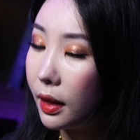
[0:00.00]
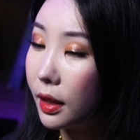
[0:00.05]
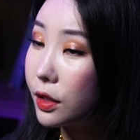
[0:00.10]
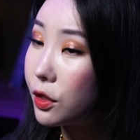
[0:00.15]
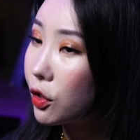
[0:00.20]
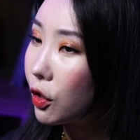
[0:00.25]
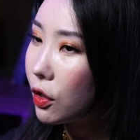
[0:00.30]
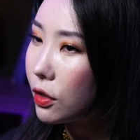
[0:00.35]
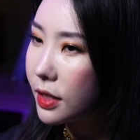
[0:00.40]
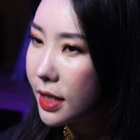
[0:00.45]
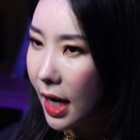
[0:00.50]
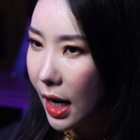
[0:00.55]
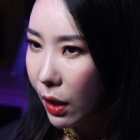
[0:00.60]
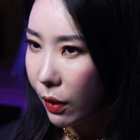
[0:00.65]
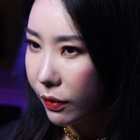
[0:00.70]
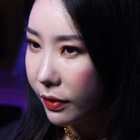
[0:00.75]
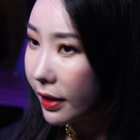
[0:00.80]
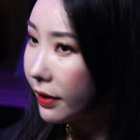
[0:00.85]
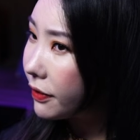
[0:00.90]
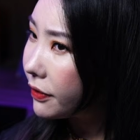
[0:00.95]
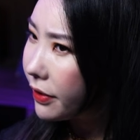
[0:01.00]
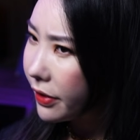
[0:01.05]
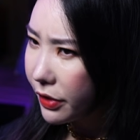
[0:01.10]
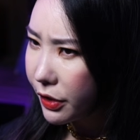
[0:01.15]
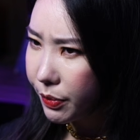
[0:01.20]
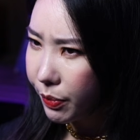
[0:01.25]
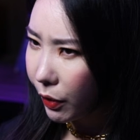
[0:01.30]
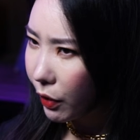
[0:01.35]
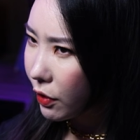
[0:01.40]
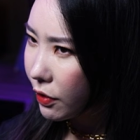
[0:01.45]
It turned out that
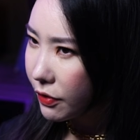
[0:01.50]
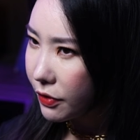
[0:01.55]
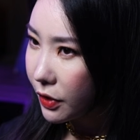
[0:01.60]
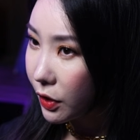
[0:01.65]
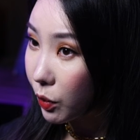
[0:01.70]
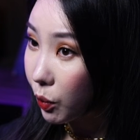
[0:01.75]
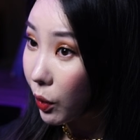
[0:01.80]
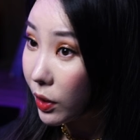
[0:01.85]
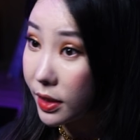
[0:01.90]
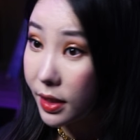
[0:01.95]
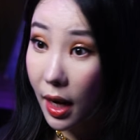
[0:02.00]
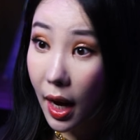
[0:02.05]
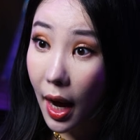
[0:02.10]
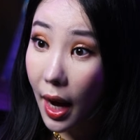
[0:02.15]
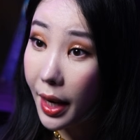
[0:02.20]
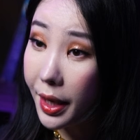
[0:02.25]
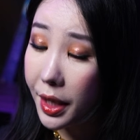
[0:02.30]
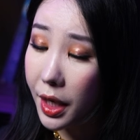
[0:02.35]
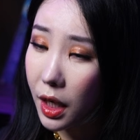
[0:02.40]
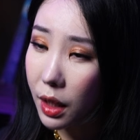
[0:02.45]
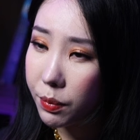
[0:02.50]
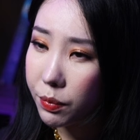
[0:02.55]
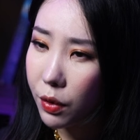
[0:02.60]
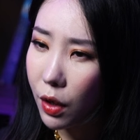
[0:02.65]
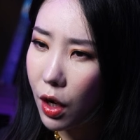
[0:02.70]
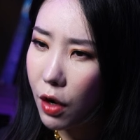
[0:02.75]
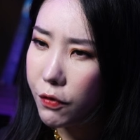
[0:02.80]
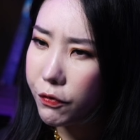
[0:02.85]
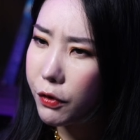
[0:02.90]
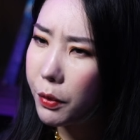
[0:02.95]
this person was a high-up
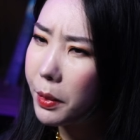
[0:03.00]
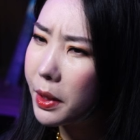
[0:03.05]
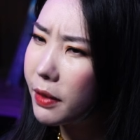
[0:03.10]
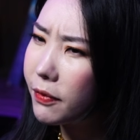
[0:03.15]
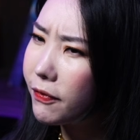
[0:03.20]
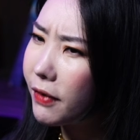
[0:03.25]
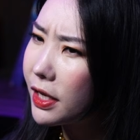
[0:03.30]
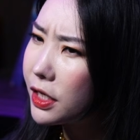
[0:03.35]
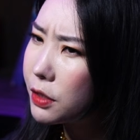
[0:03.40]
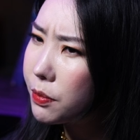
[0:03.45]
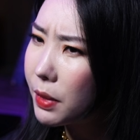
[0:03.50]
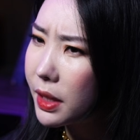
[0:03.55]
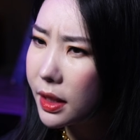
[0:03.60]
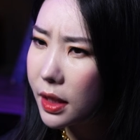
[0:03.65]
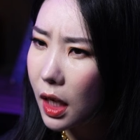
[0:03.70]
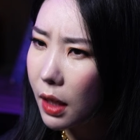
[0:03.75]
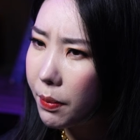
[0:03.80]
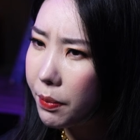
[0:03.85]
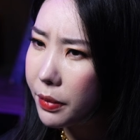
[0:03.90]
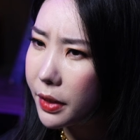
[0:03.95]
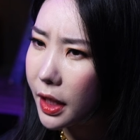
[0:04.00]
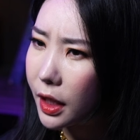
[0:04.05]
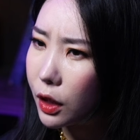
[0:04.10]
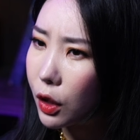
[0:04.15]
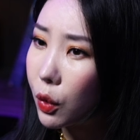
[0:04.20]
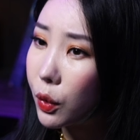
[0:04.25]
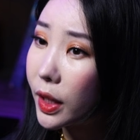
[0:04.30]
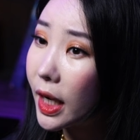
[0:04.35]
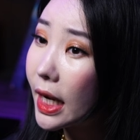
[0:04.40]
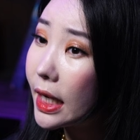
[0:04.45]
from an investment company
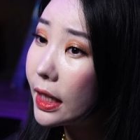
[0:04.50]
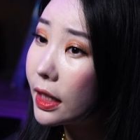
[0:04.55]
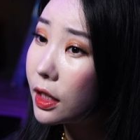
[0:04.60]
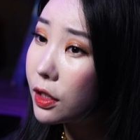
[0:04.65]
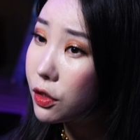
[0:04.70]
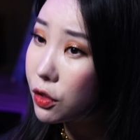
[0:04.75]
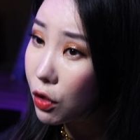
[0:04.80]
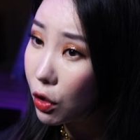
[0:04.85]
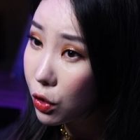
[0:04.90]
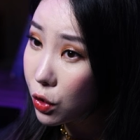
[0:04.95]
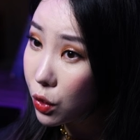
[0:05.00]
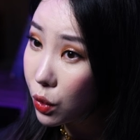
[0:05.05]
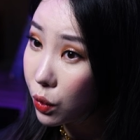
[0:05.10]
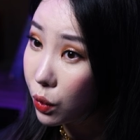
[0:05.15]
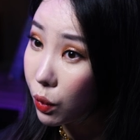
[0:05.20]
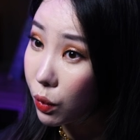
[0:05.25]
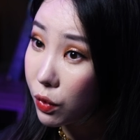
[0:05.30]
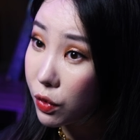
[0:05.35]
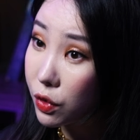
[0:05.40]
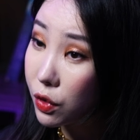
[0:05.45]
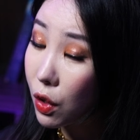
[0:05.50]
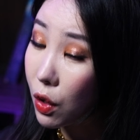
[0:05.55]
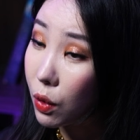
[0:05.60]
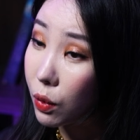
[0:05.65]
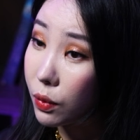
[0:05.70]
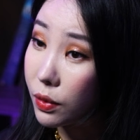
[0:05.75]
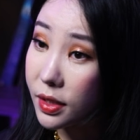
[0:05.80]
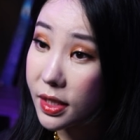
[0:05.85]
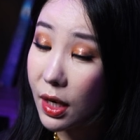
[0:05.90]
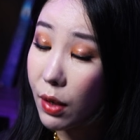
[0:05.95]
located in Seochodong,
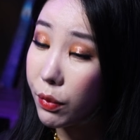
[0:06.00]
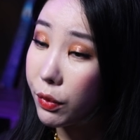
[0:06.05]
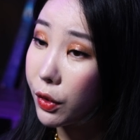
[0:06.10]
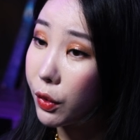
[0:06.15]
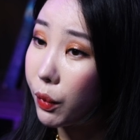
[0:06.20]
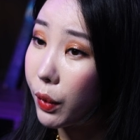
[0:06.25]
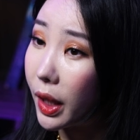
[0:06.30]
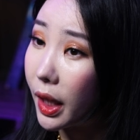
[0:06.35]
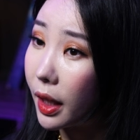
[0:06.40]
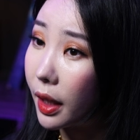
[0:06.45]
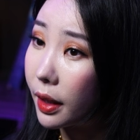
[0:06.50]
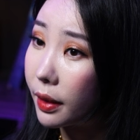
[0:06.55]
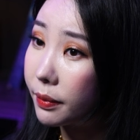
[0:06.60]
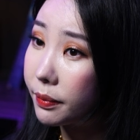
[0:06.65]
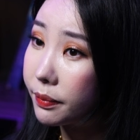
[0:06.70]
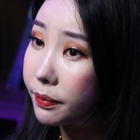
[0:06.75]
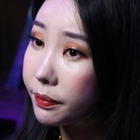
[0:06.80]
Seoul, South Korea.